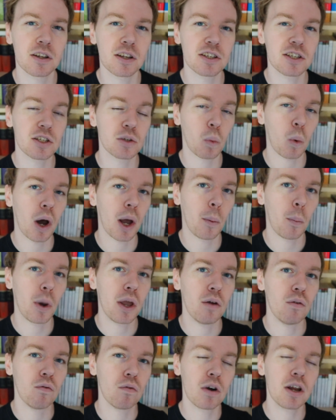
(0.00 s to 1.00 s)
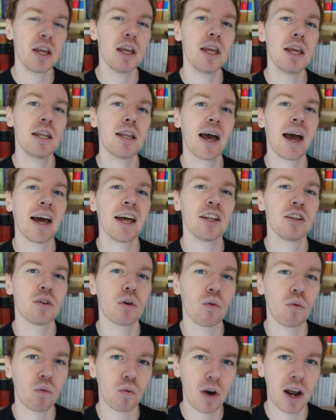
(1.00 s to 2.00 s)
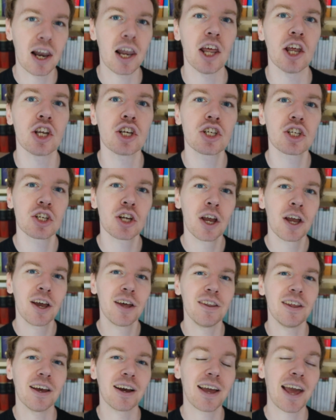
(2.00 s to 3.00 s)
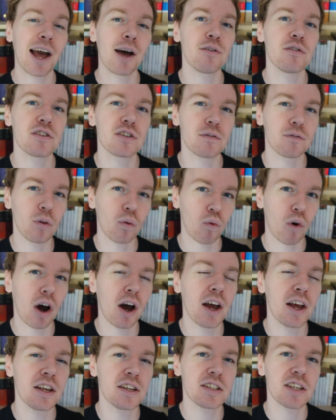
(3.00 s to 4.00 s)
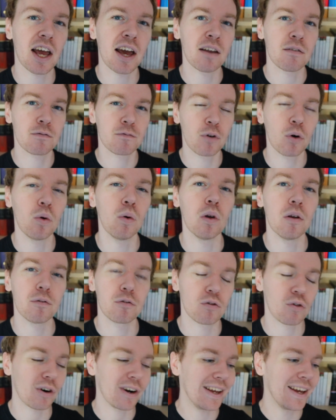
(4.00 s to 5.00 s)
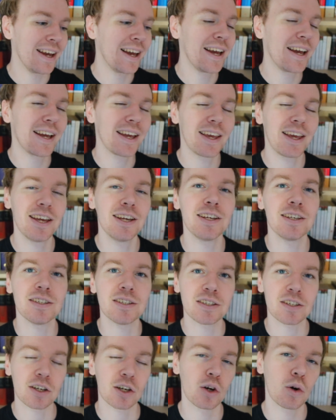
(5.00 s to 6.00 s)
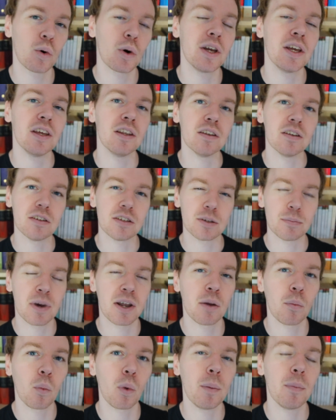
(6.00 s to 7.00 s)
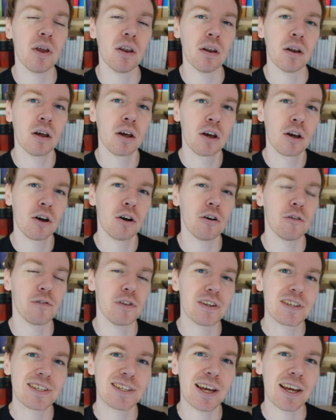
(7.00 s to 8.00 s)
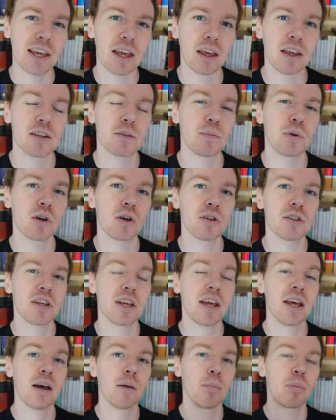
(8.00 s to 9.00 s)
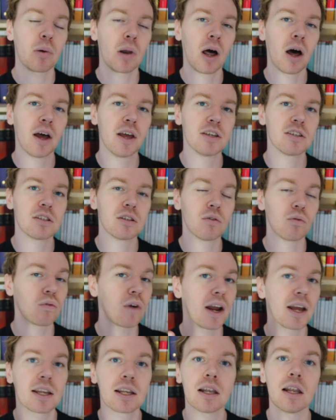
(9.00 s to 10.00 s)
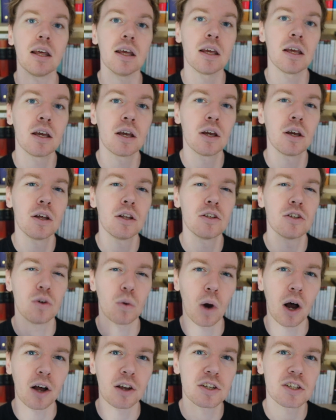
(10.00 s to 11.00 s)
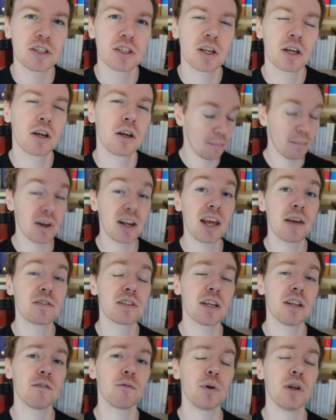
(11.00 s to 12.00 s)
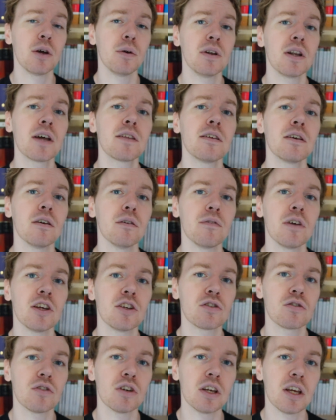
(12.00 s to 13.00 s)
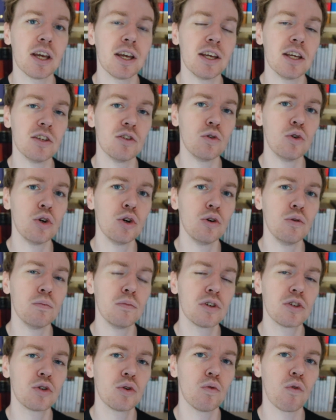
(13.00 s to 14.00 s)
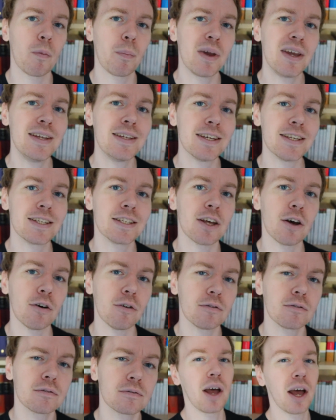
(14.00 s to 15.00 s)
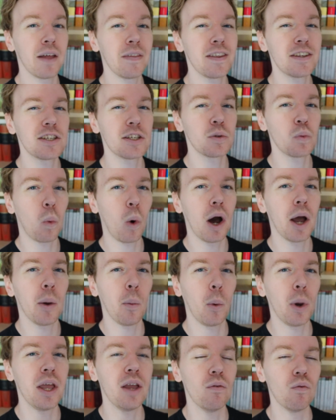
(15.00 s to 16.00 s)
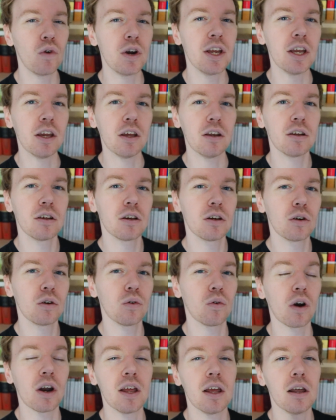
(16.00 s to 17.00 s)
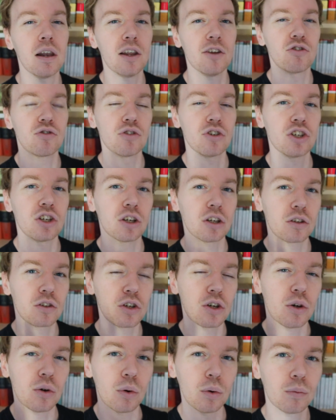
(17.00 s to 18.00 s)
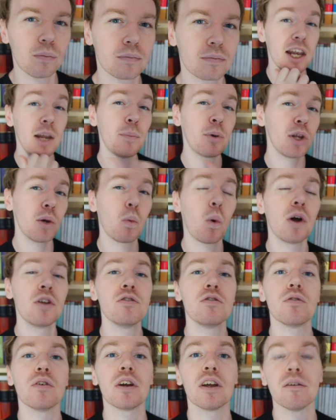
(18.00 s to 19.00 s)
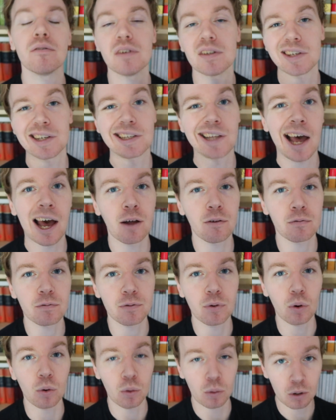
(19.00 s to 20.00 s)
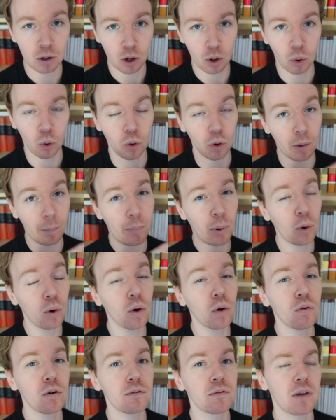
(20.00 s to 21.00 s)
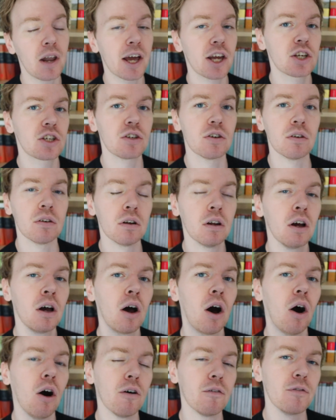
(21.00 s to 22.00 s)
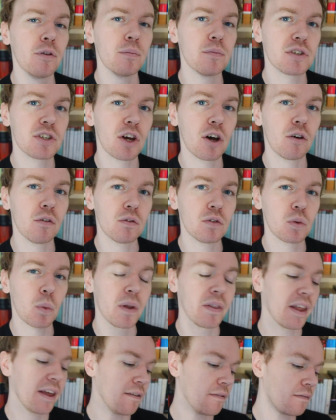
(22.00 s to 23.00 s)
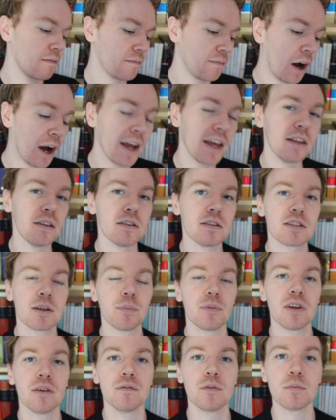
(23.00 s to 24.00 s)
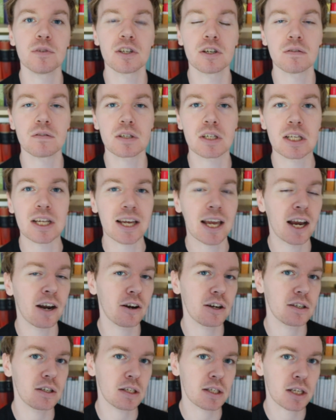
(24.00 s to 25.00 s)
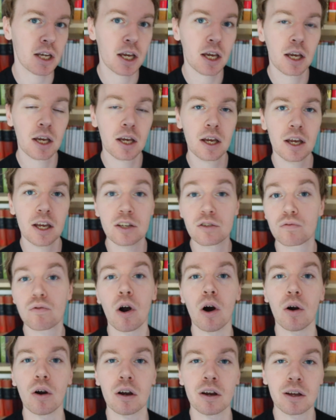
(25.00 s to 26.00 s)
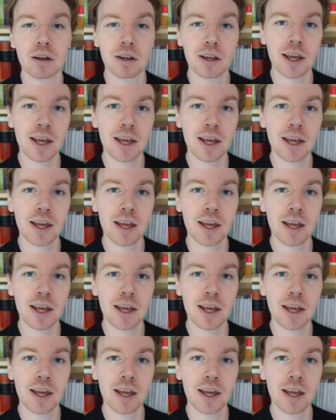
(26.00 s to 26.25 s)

This is why we read and relish the accounts of the rise and fall of great kings and queens, men and women of the state, is because it applies directly to us. Many have said if we know nothing of history, it is doomed to repeat itself. And this is why we read great literature too. Anybody wondering if it's a downfall or a poor reflection of themselves when they find something of themselves in the characters is wrong.